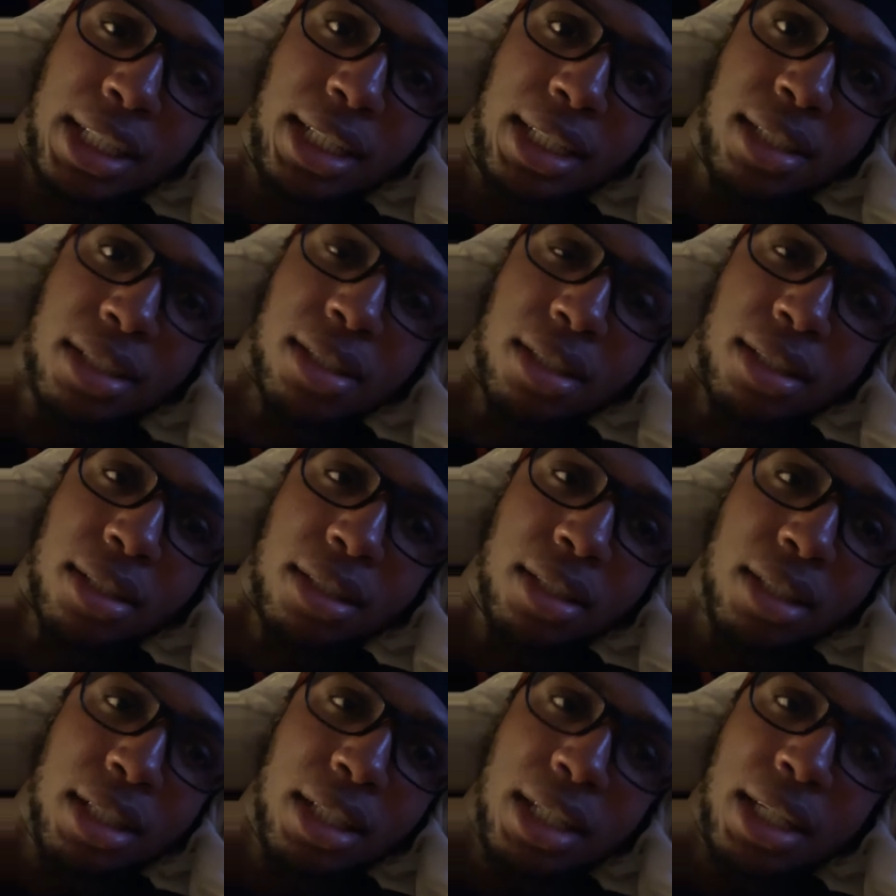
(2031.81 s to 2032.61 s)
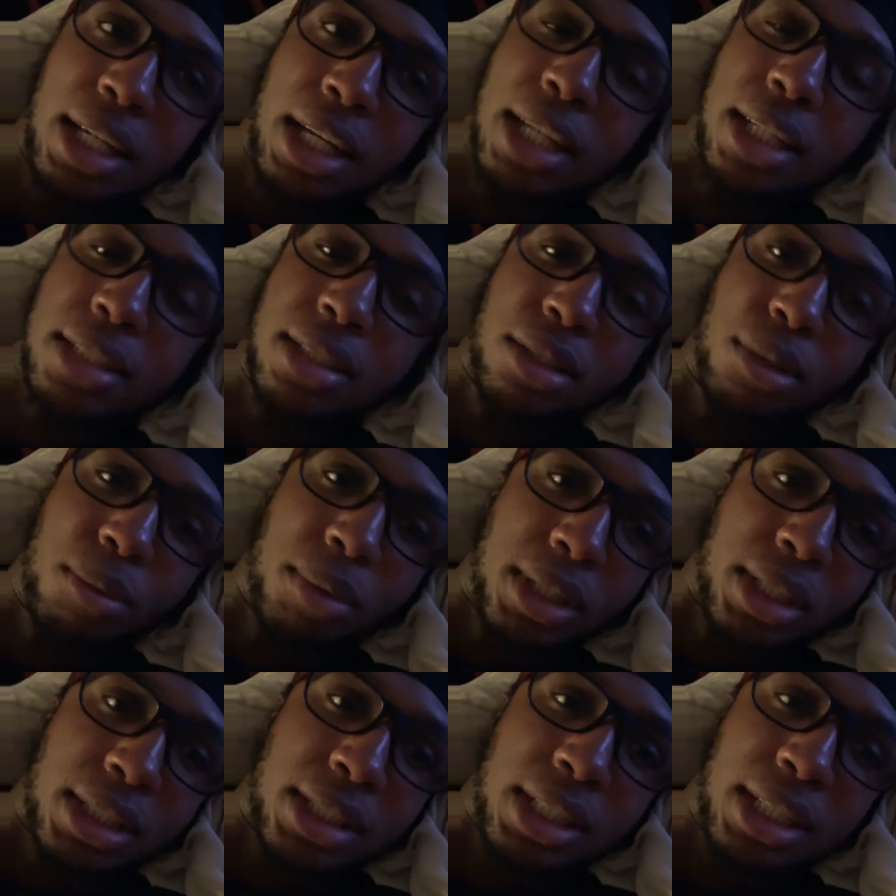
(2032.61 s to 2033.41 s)
Issa, and to
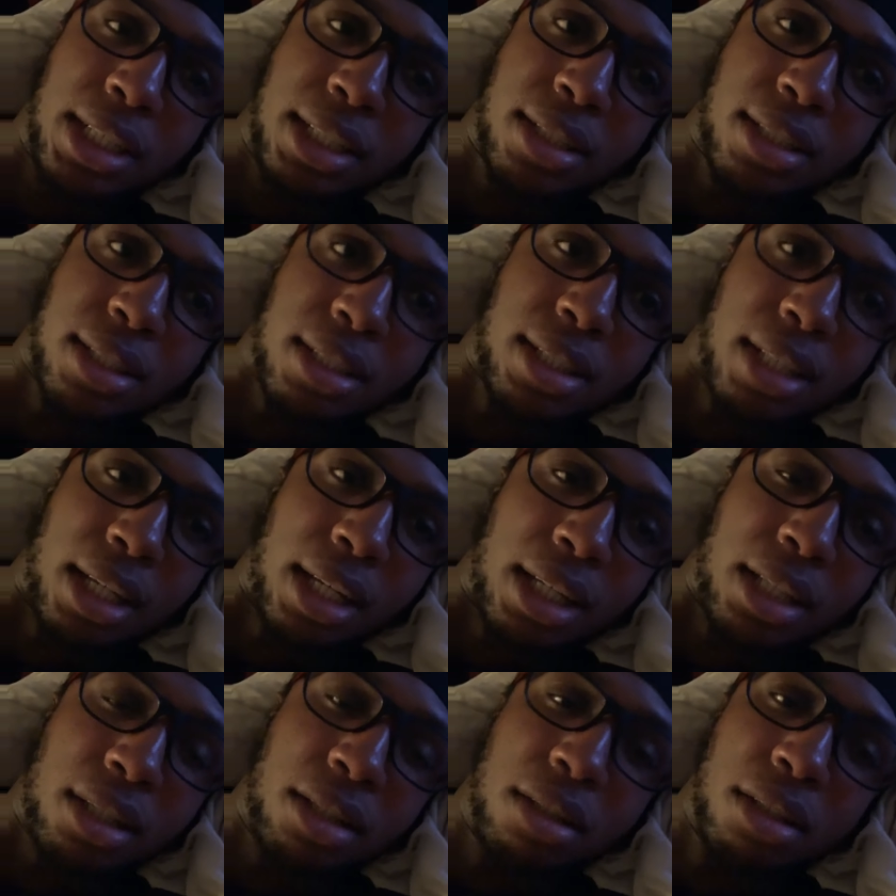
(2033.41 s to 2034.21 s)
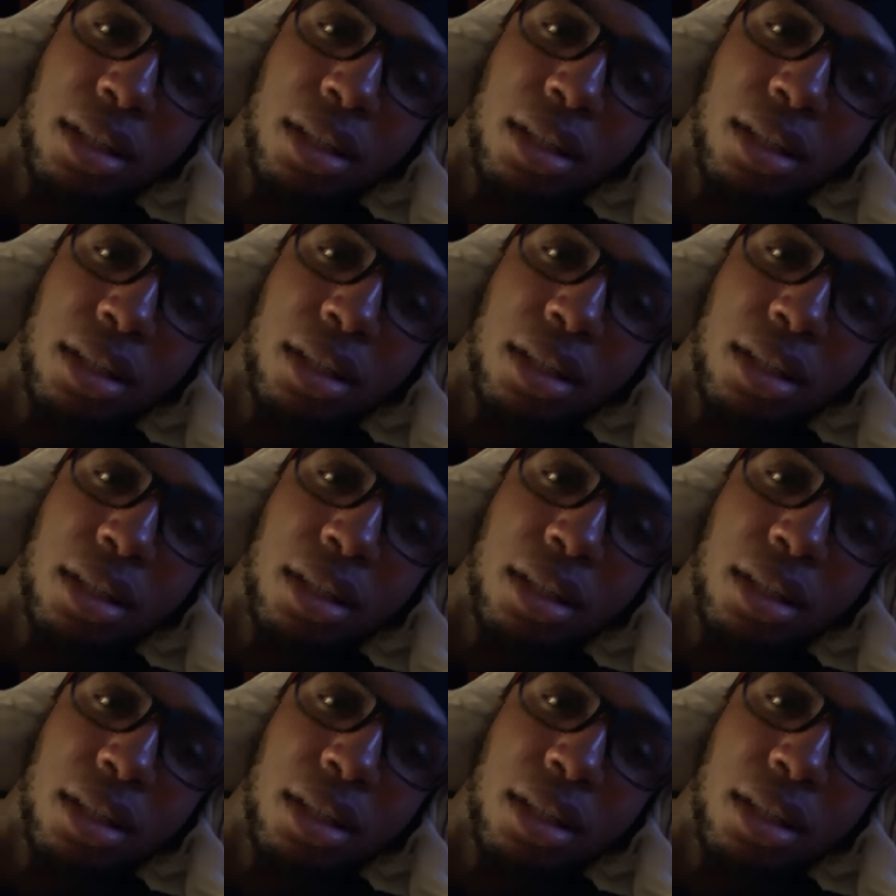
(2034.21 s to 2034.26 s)
which Issa's like,